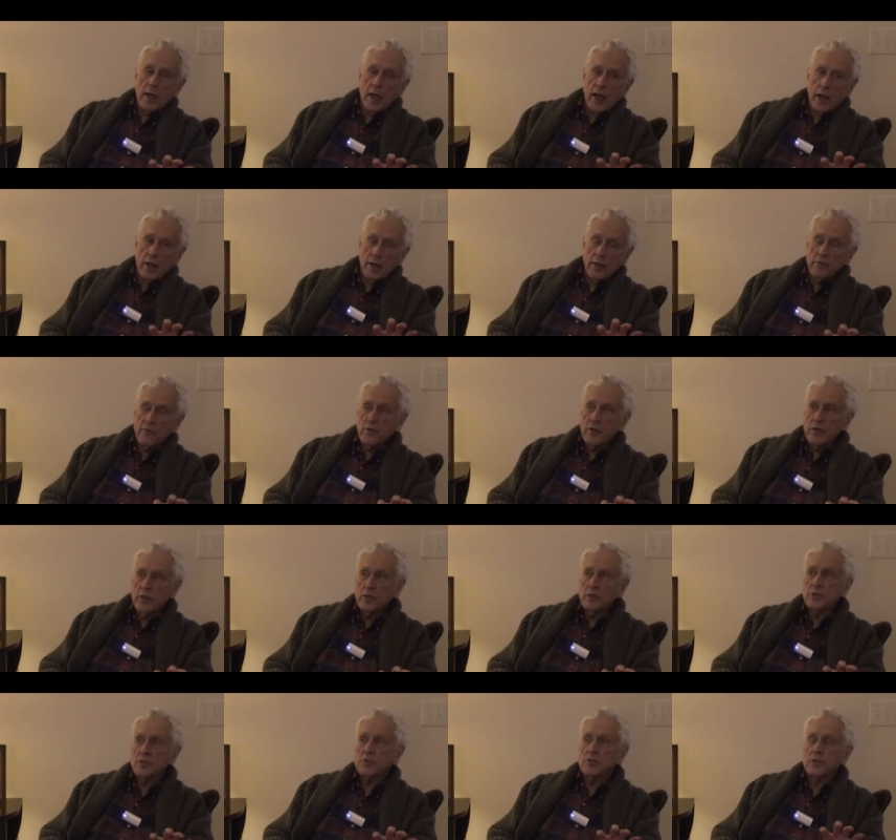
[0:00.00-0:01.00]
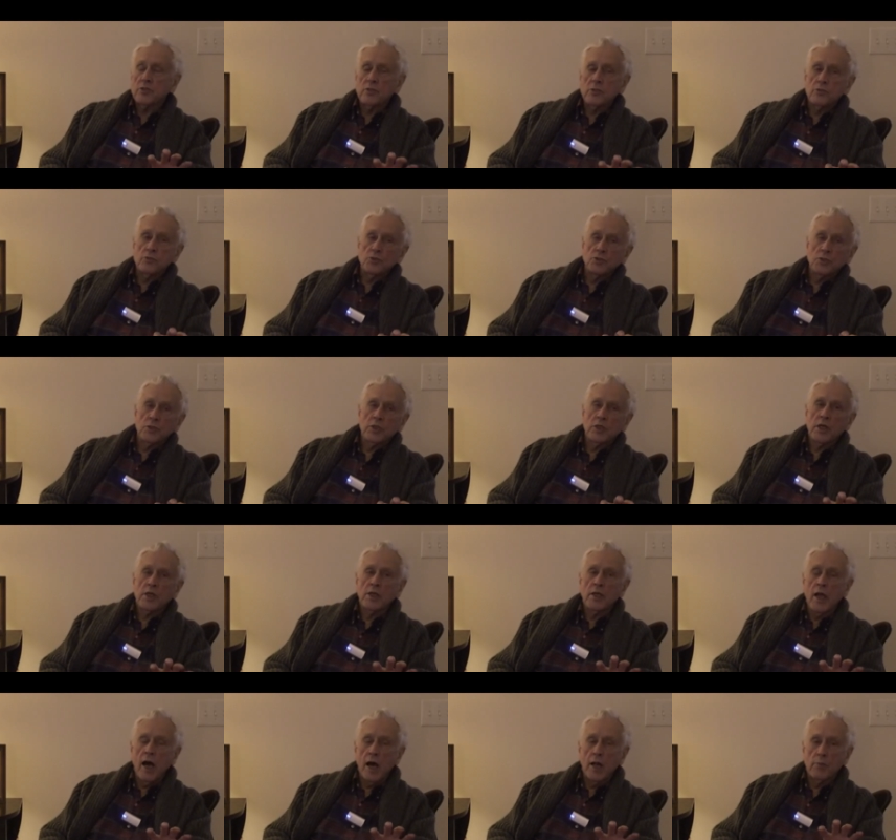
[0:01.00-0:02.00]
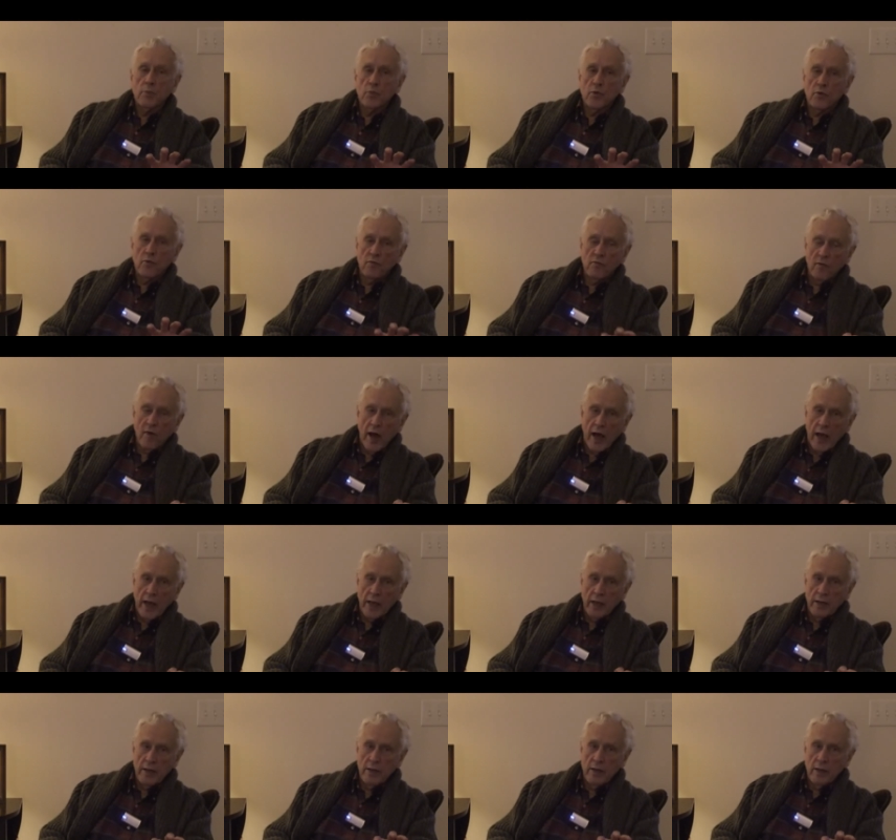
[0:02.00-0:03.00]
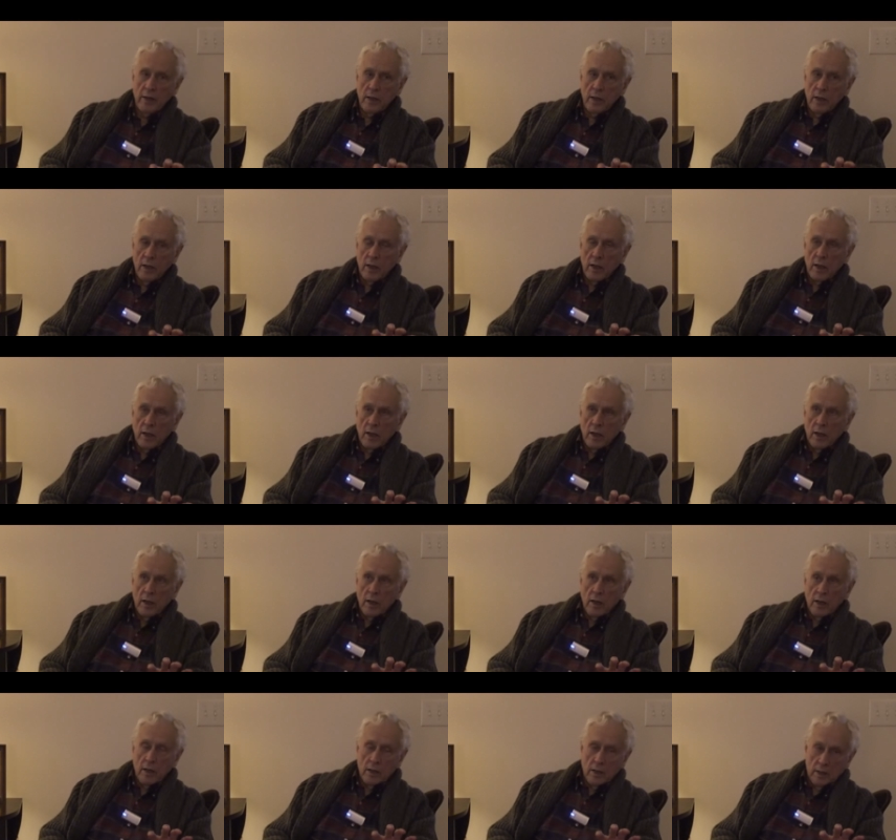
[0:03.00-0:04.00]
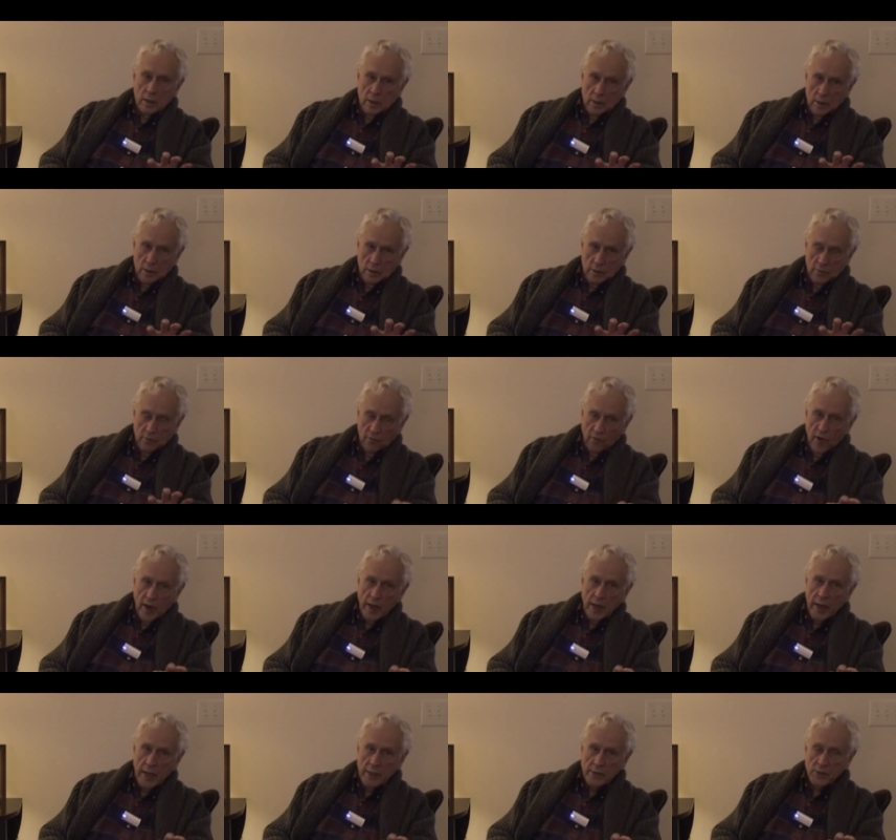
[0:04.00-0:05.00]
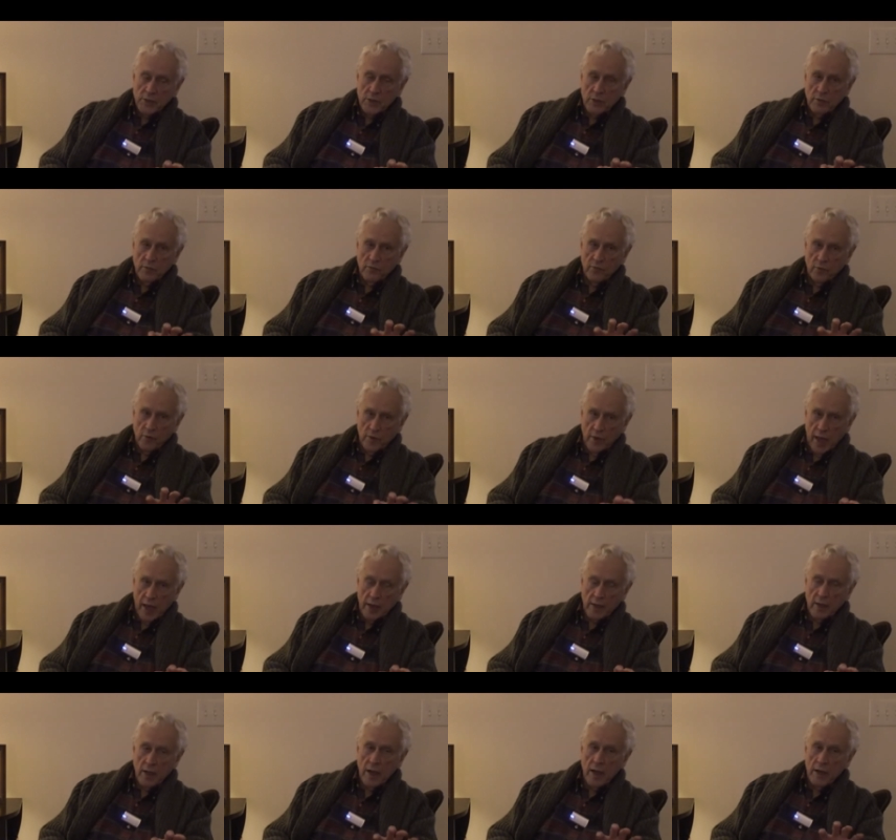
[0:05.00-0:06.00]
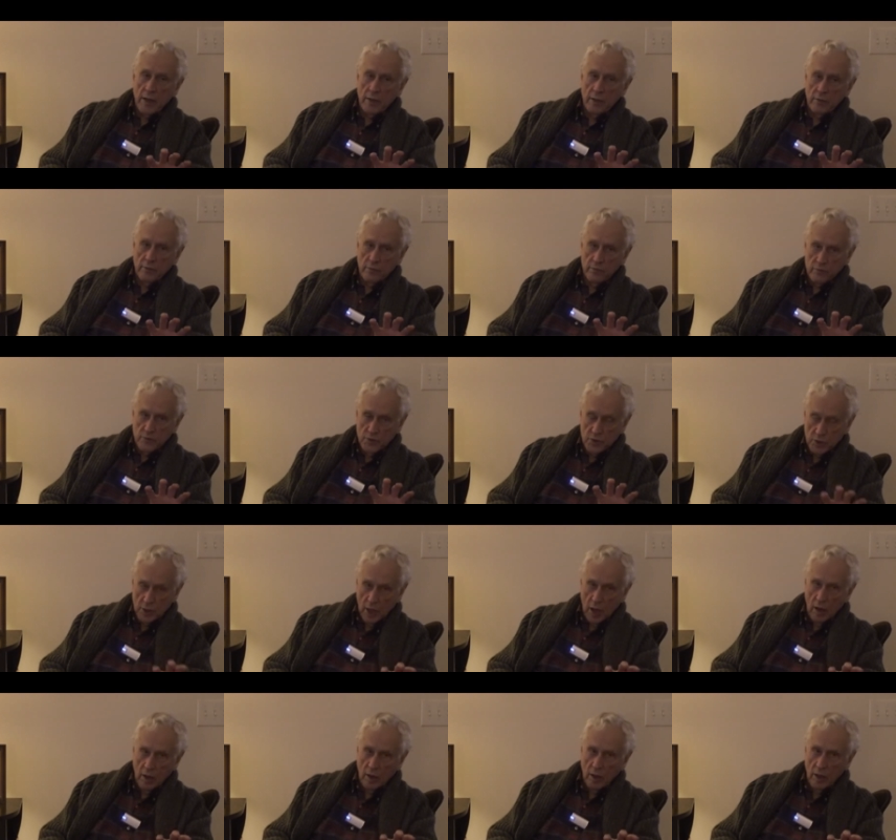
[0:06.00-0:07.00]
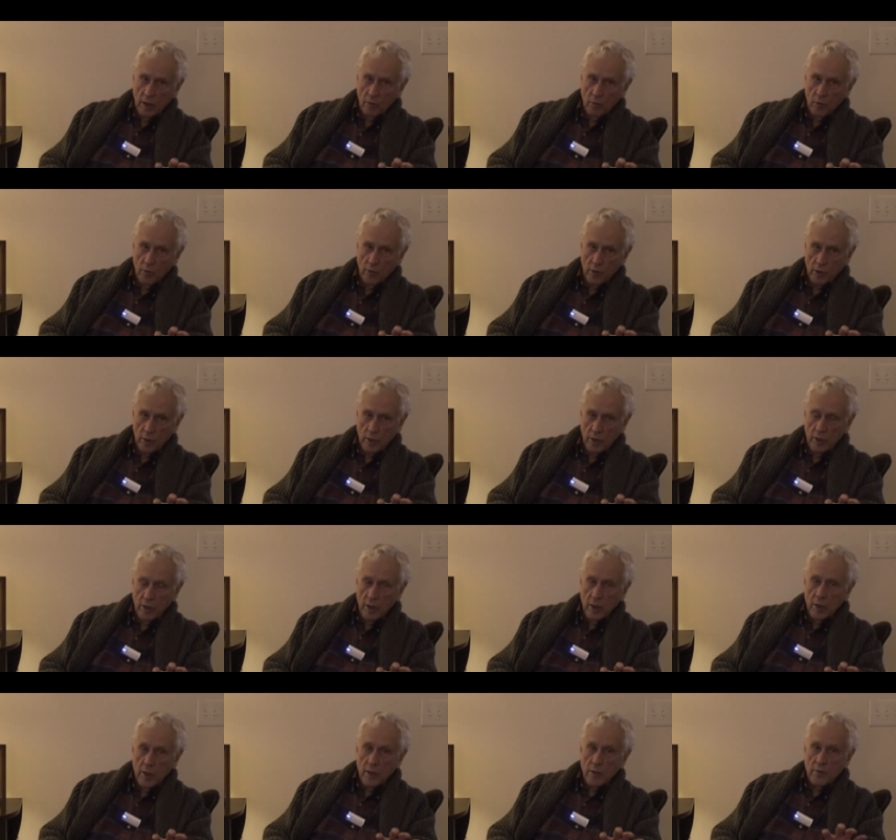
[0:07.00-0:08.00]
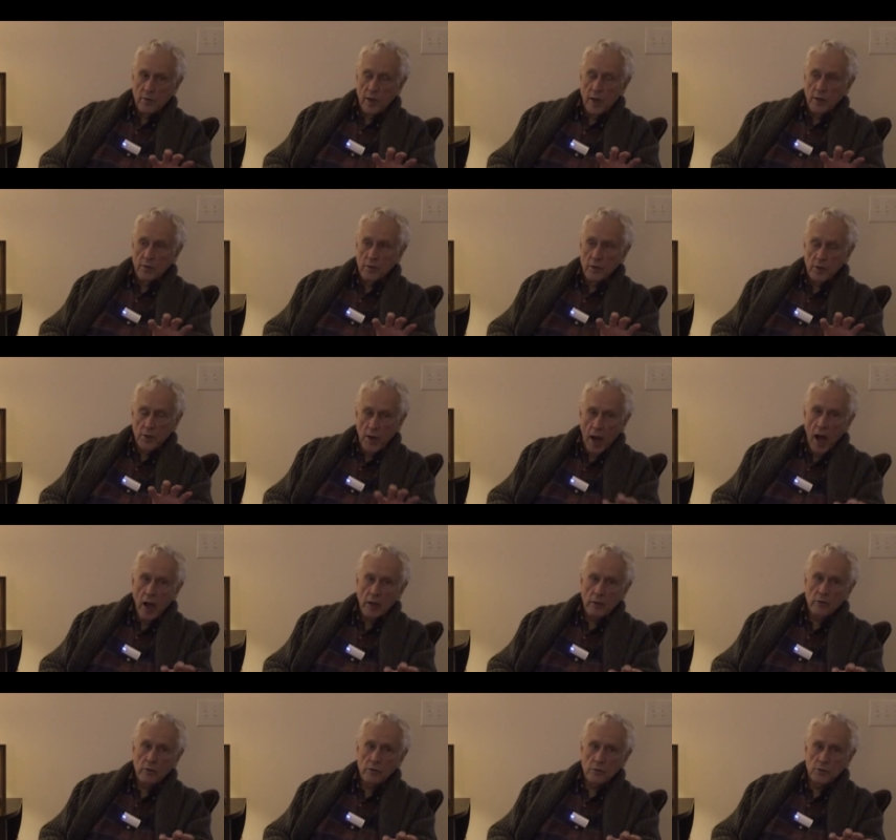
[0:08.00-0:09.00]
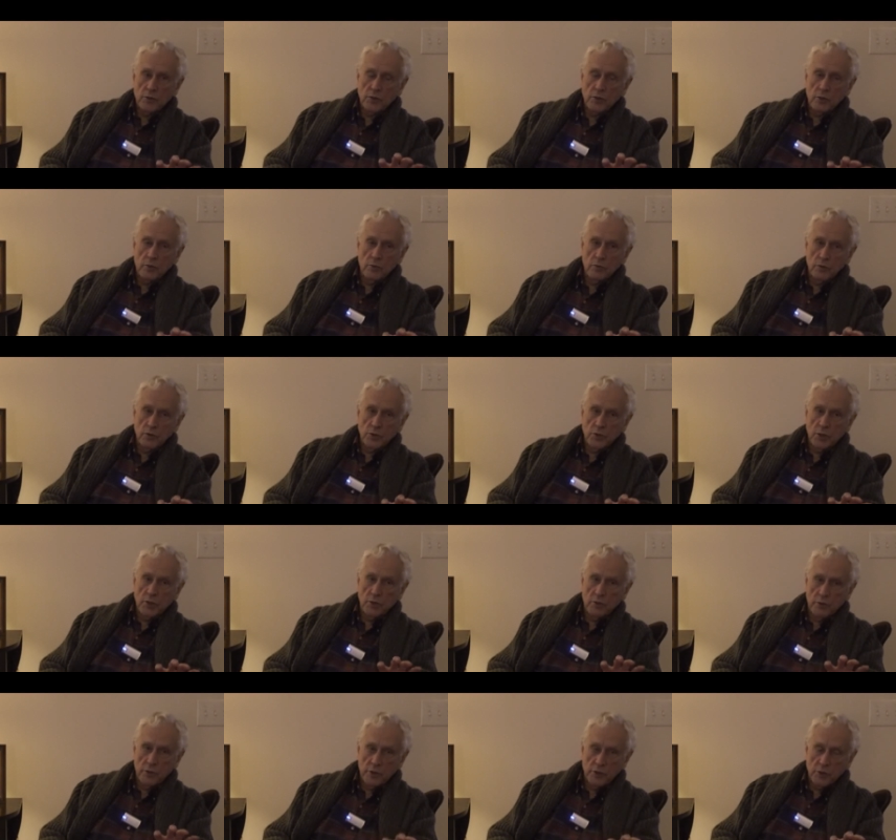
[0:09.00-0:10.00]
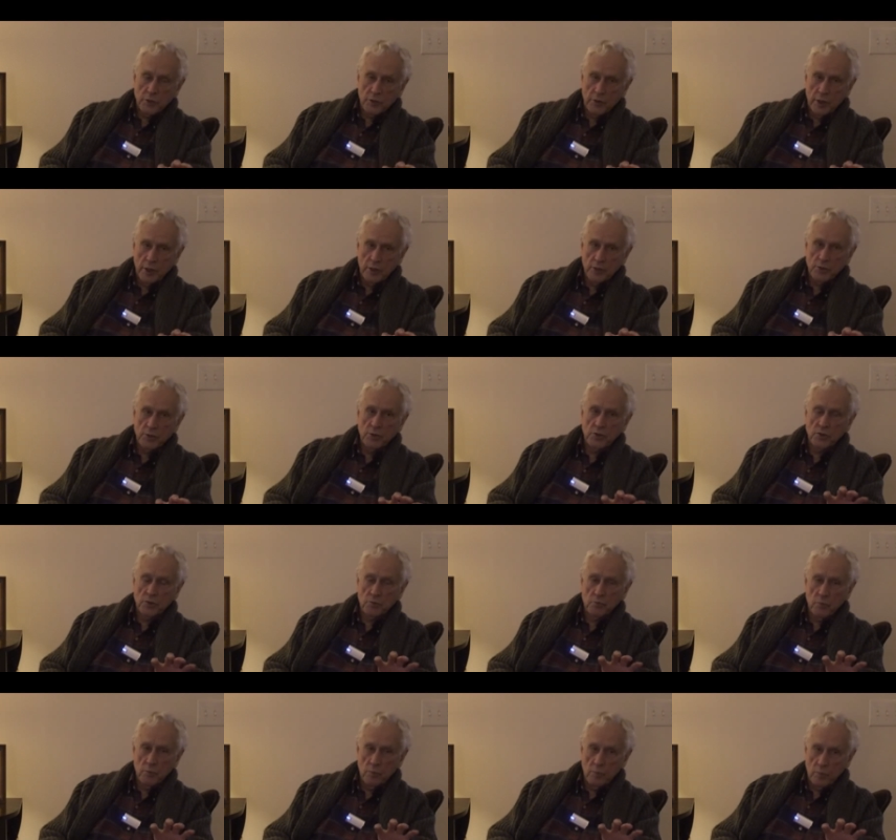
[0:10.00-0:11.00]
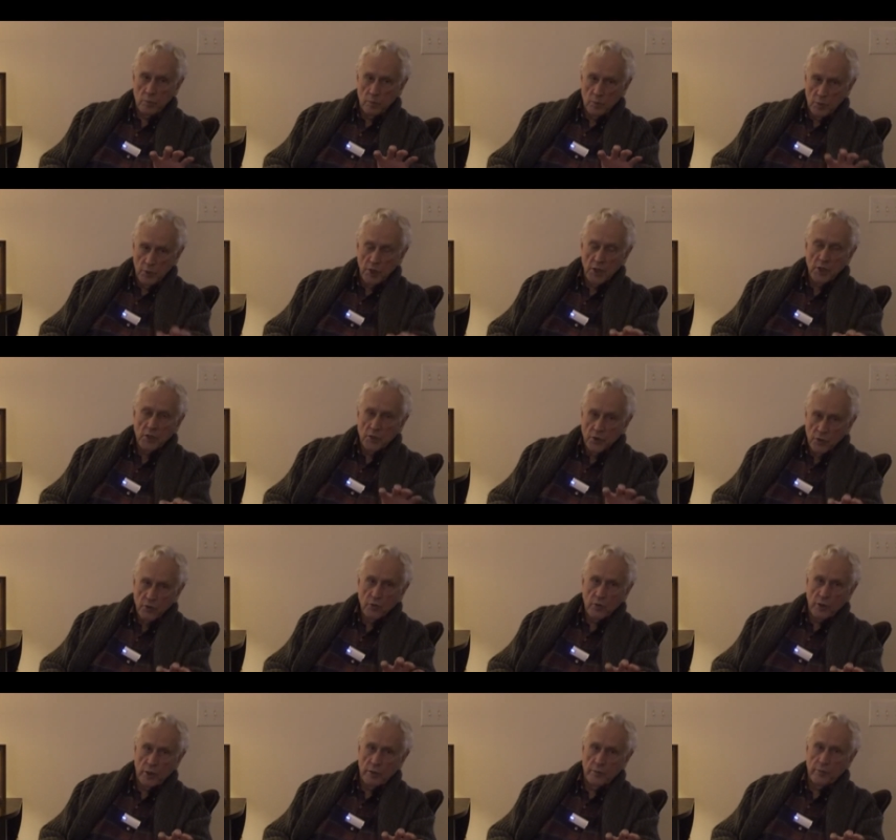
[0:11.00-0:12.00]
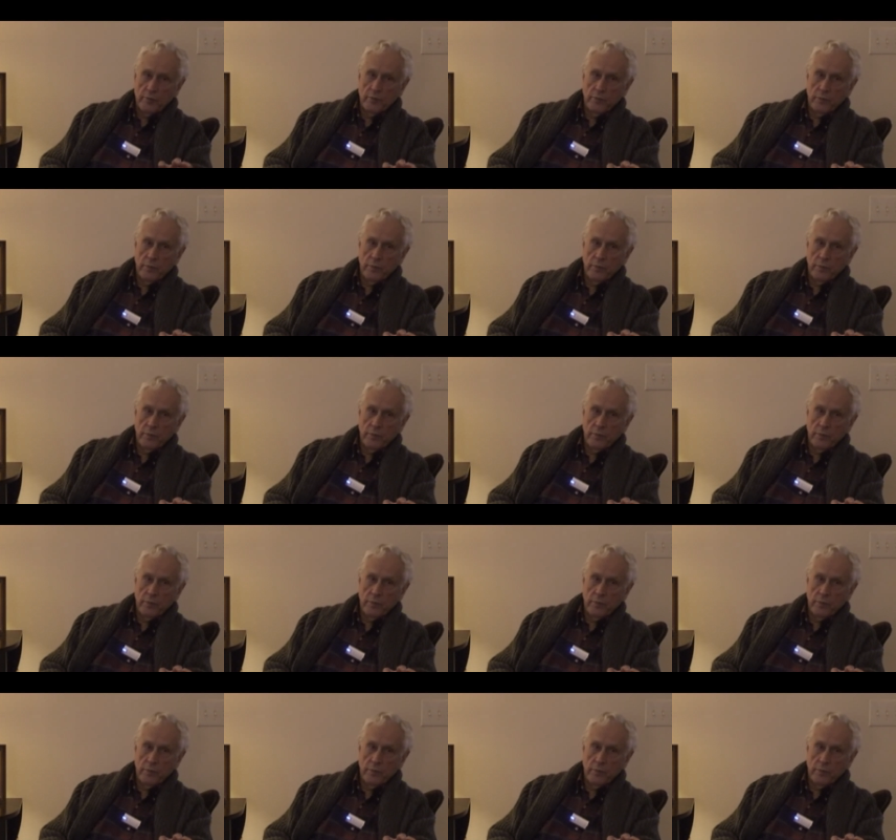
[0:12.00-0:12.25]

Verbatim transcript: And if an institution cannot provide the financing for that kind of scholarly work, then the doctoral students in their dissertations need to do it